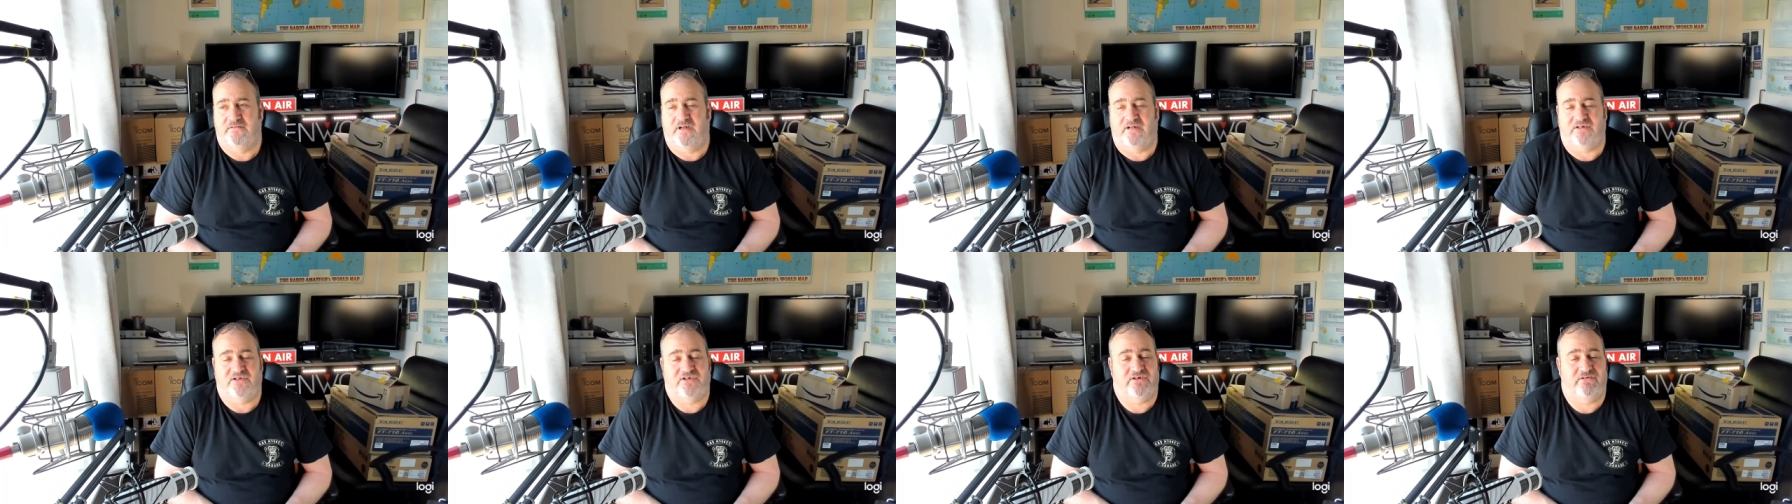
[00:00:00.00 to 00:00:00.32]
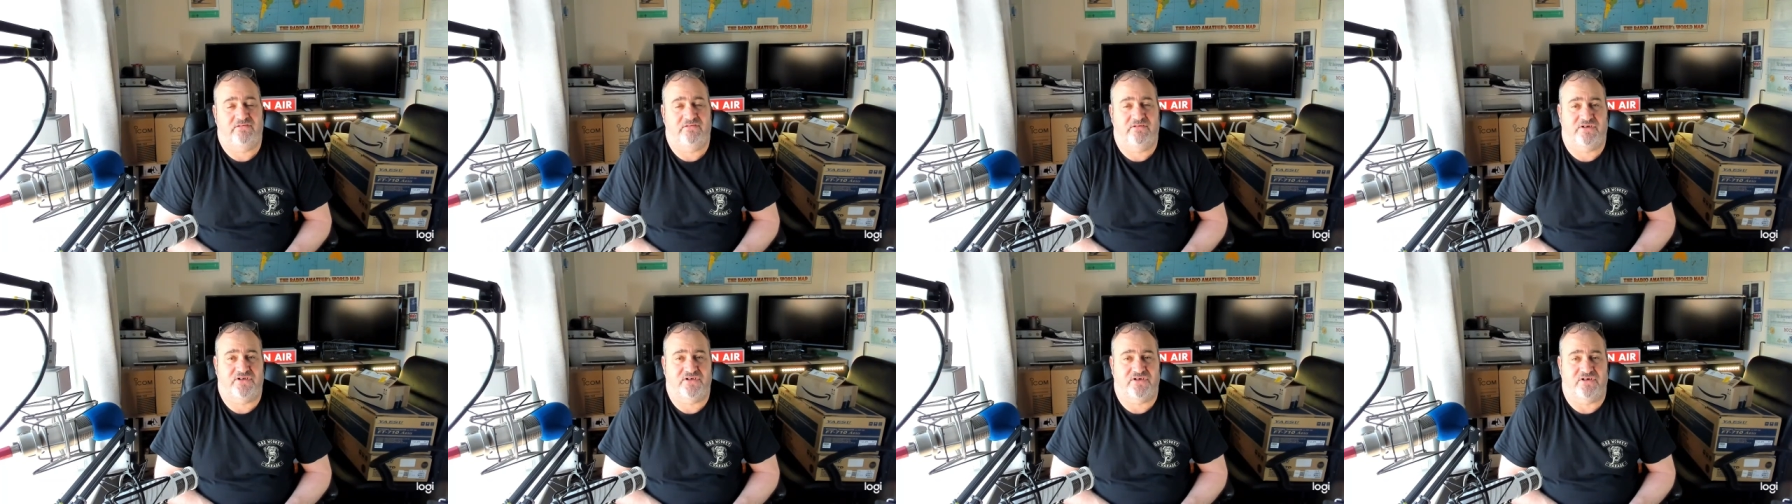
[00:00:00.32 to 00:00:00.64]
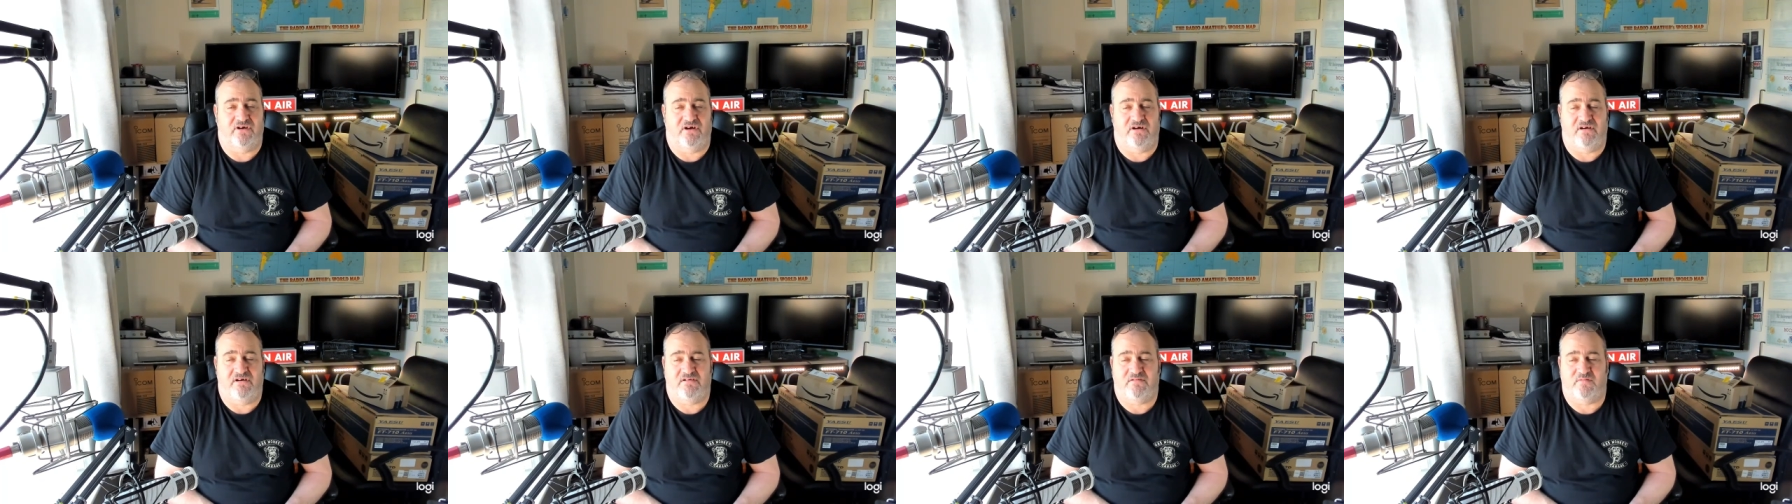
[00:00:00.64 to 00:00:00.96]
I'd sooner
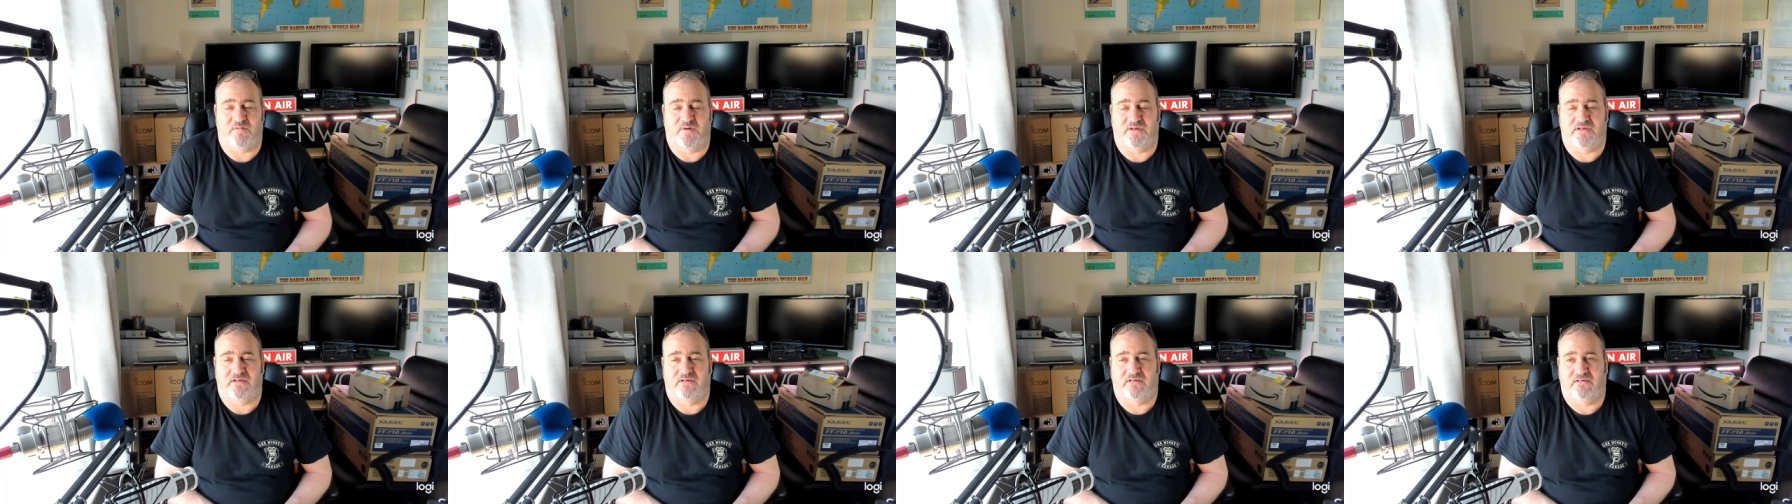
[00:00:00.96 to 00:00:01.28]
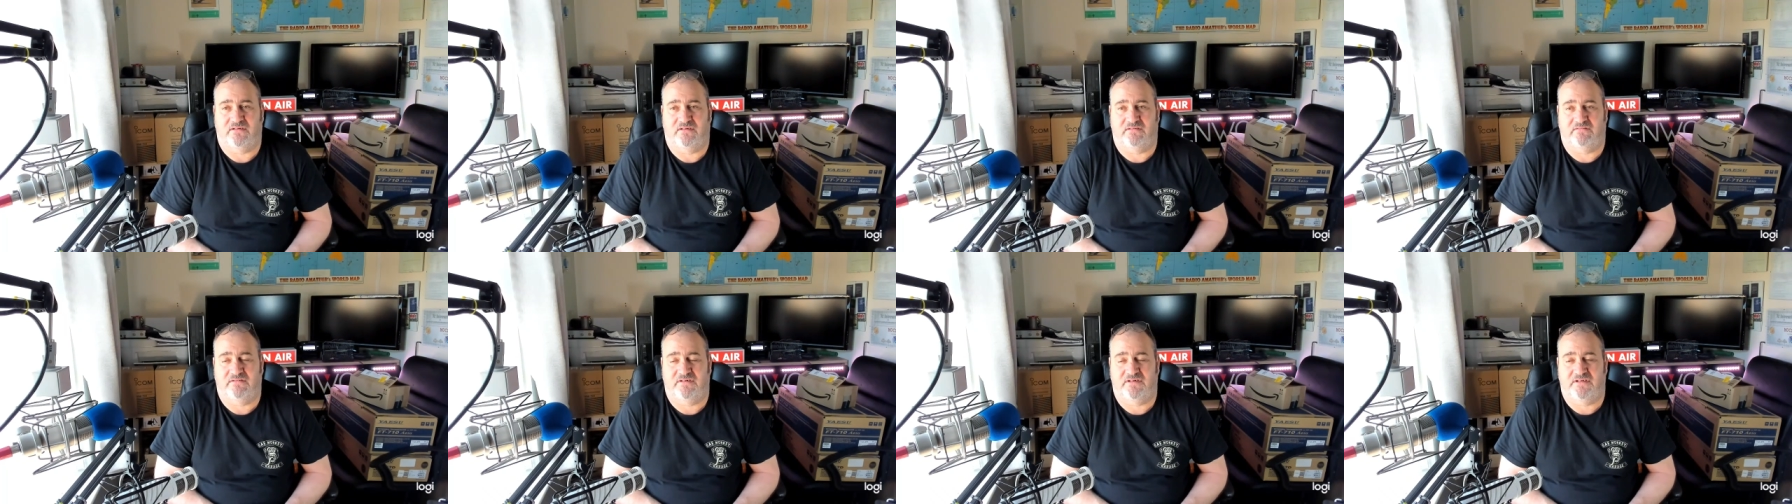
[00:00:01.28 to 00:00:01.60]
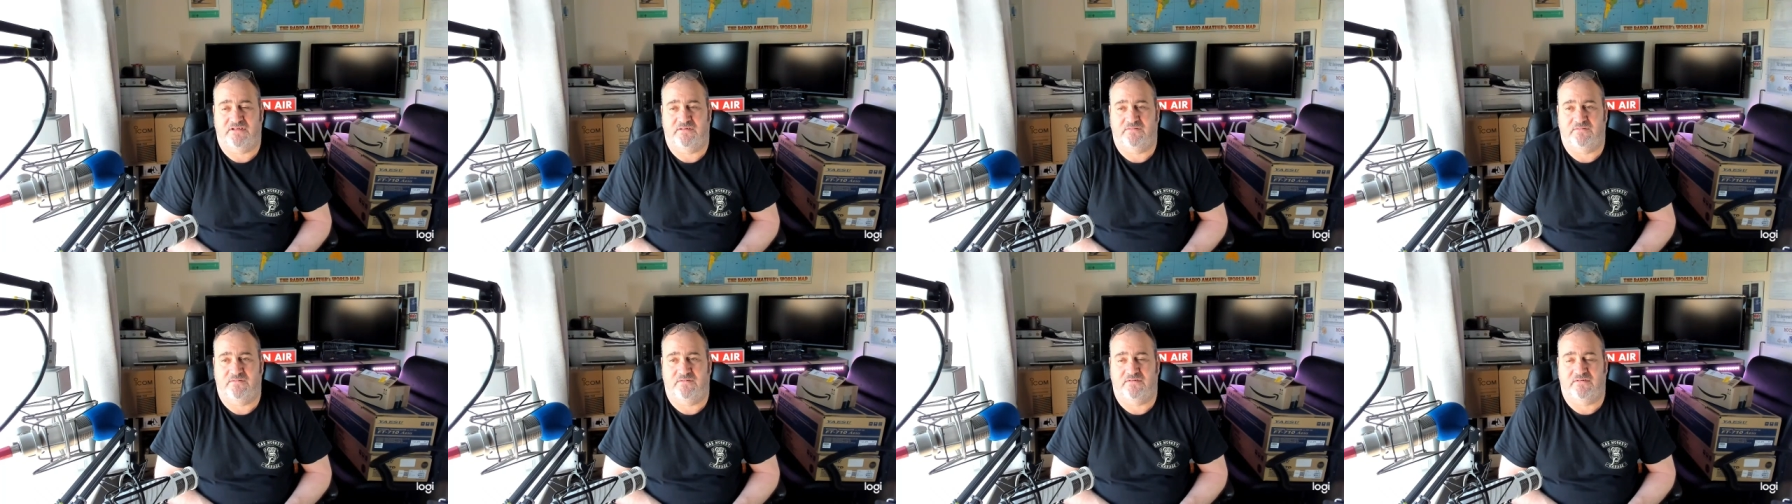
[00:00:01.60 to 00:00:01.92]
talk, me. I
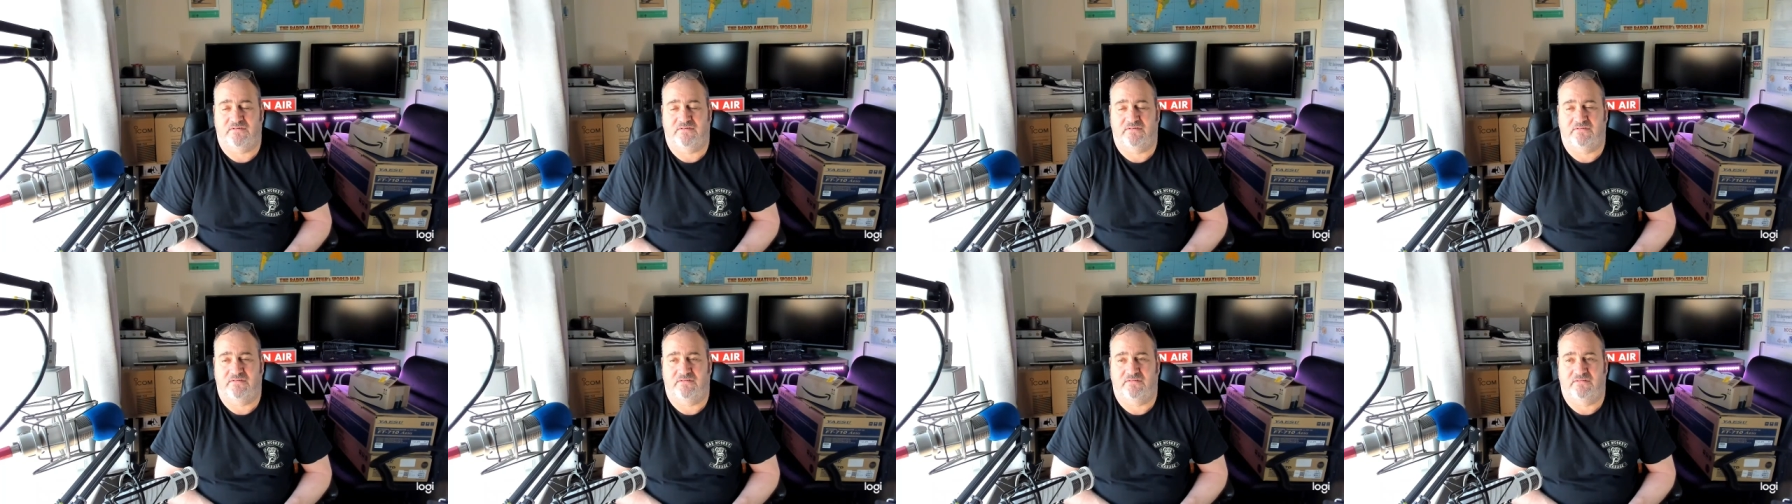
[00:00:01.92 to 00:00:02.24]
really would